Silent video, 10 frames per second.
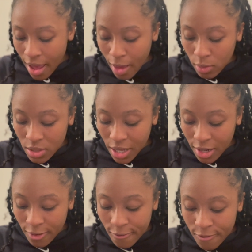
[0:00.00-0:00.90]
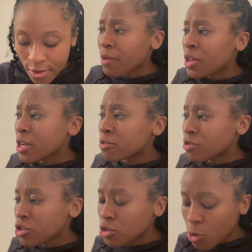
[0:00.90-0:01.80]
outside of the
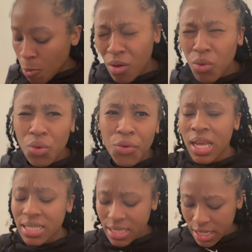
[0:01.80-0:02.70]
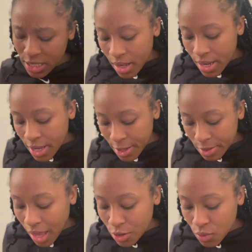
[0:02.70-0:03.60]
original. Ooh, it's tasty. Now,
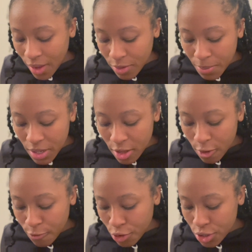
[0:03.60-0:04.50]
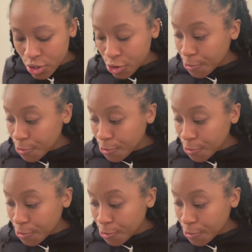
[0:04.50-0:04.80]
I do have to put it in the freezer,